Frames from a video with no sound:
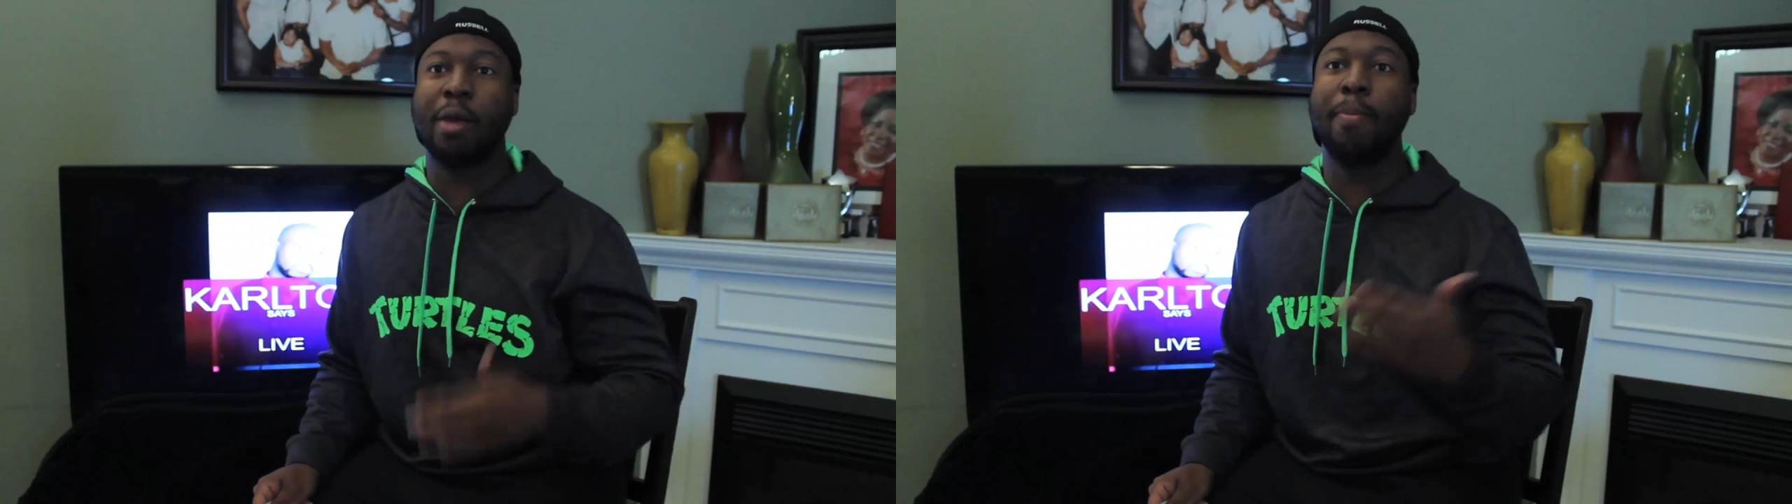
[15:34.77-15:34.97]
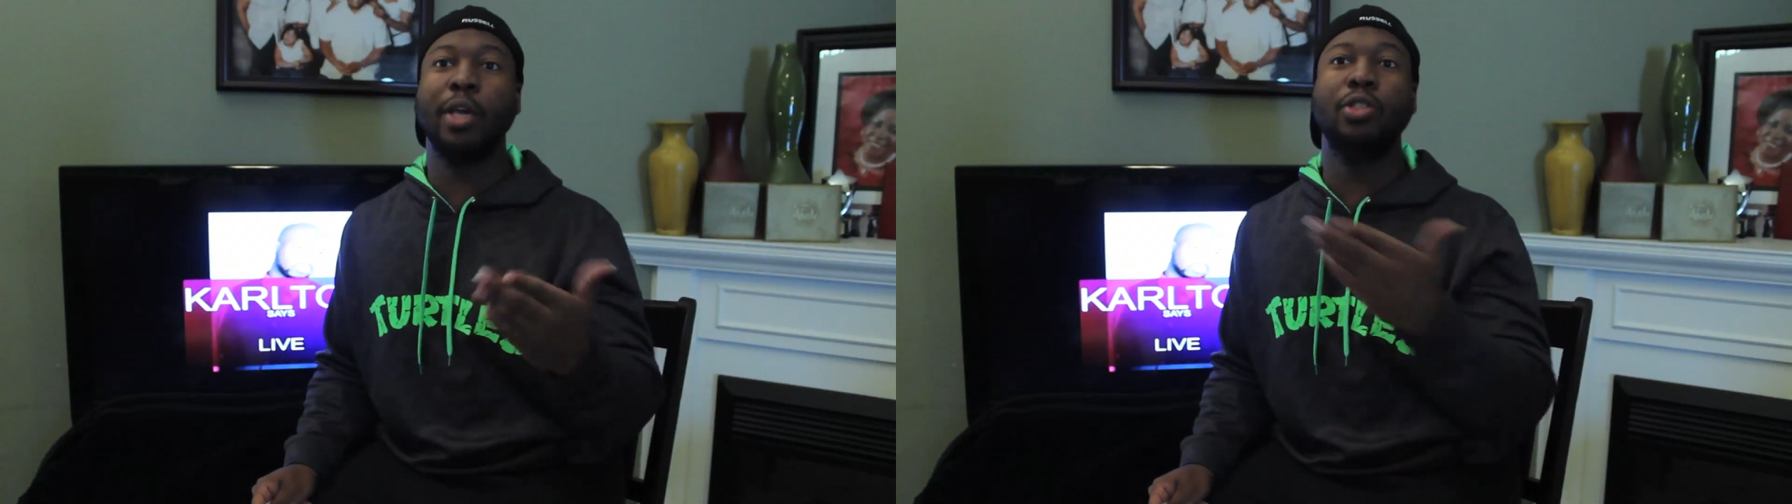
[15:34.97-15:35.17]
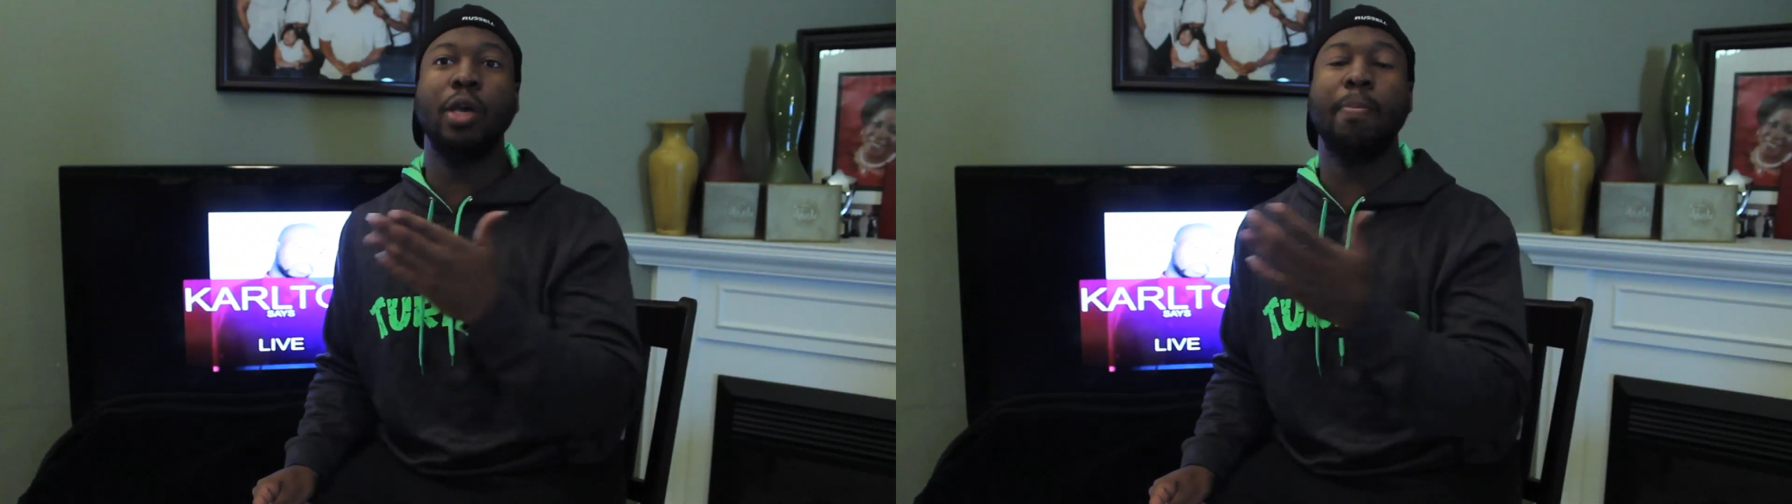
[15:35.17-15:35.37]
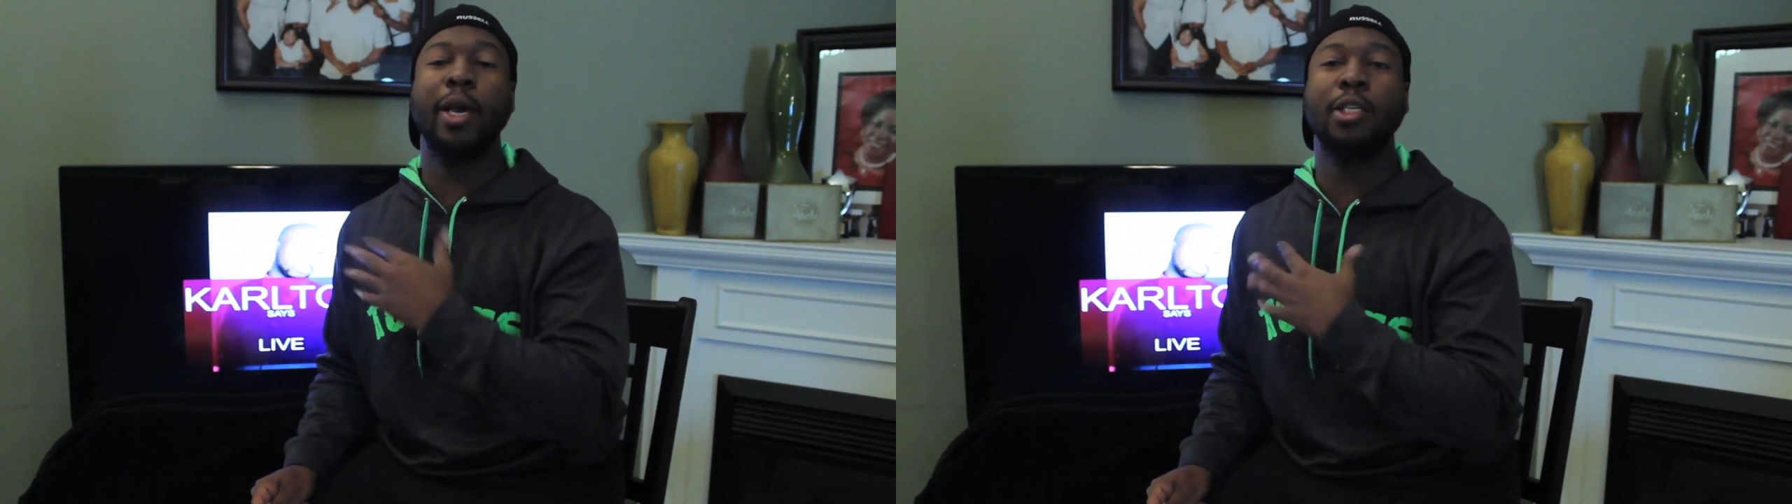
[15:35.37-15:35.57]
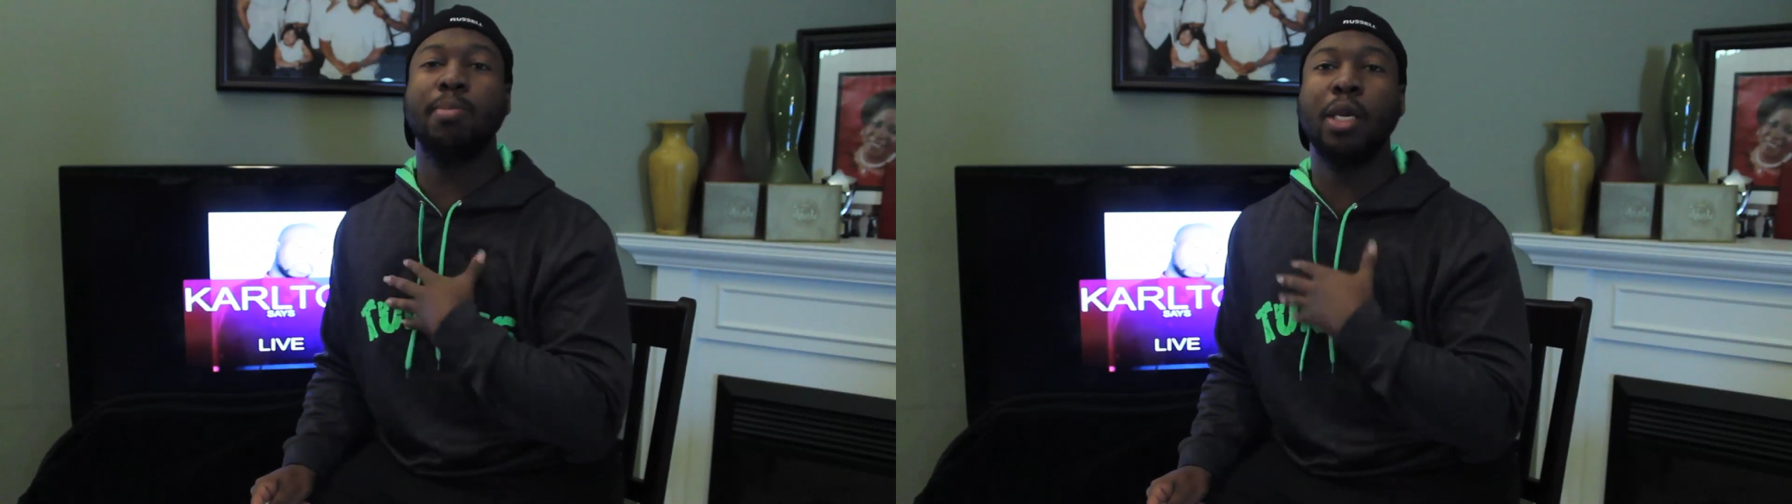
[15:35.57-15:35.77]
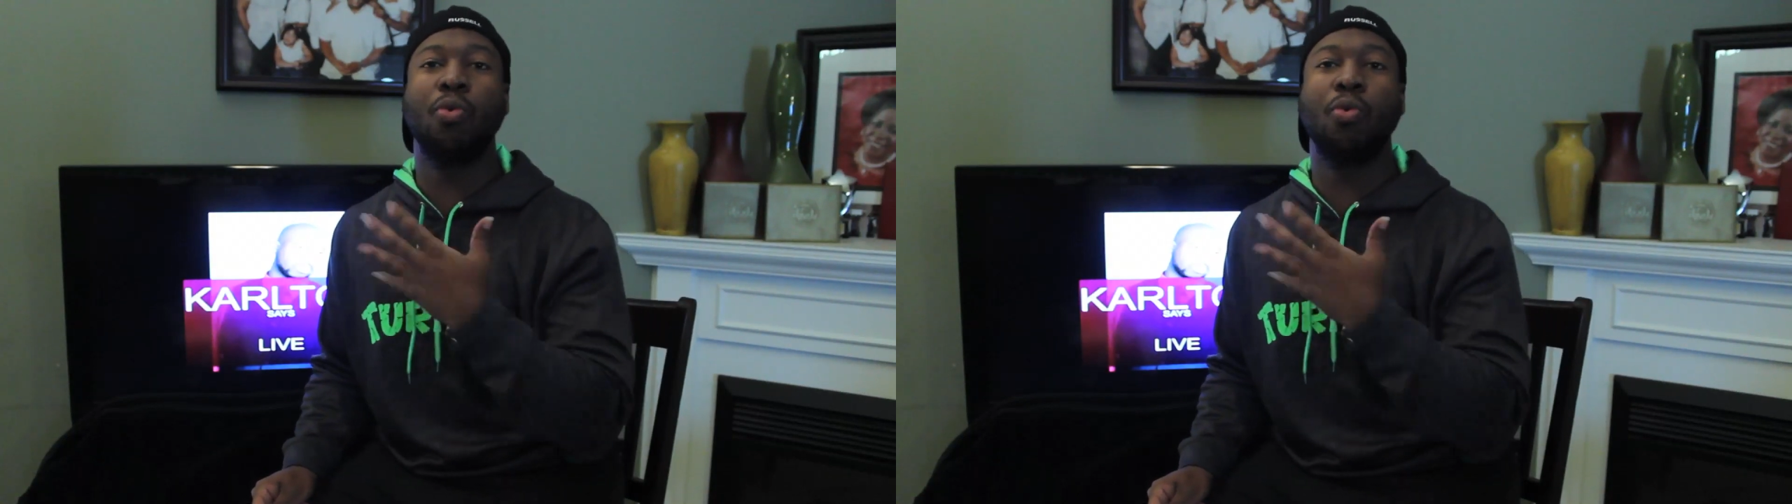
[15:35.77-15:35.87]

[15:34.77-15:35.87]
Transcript: It makes me